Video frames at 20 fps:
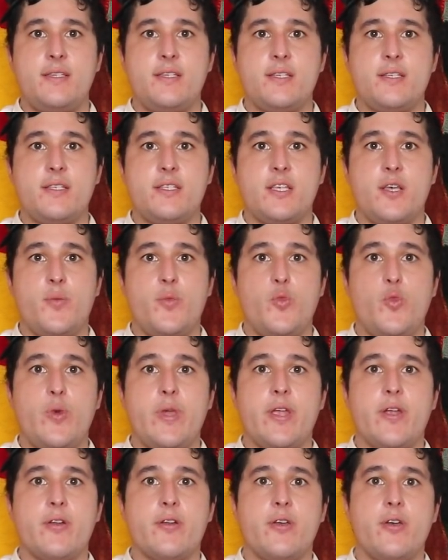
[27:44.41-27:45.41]
just some
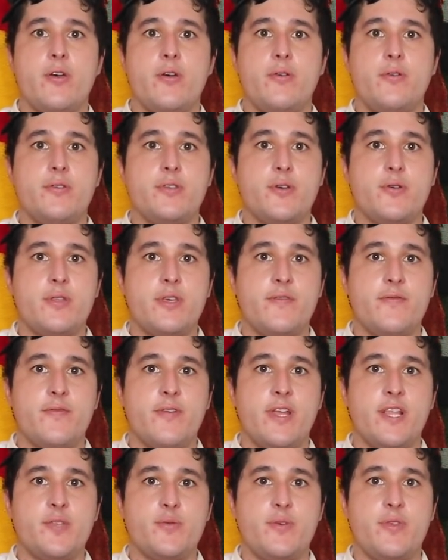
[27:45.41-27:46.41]
weirdo who's only
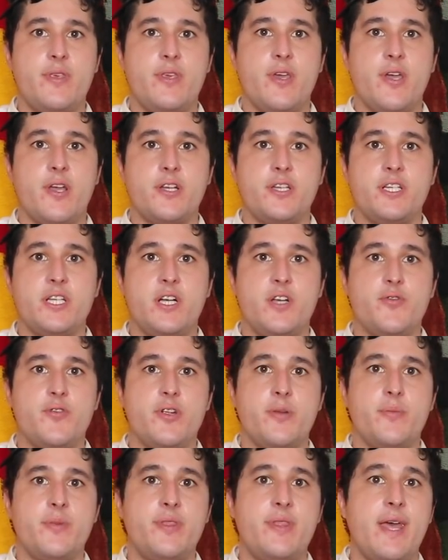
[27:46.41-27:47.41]
friends with young
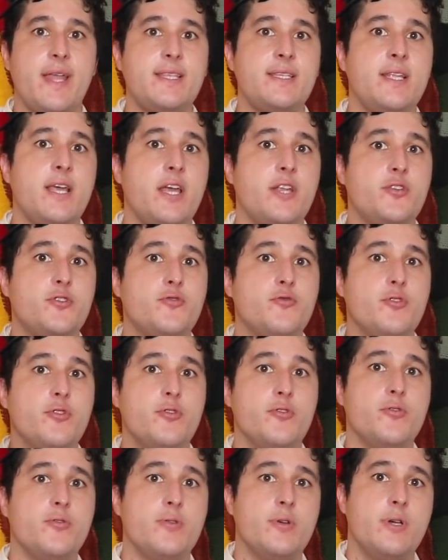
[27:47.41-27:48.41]
children, but that's not
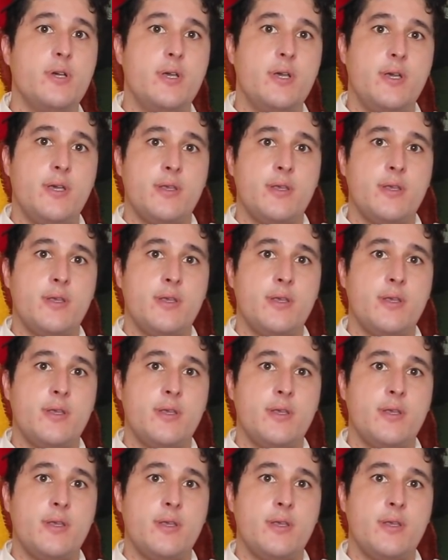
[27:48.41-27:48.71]
true.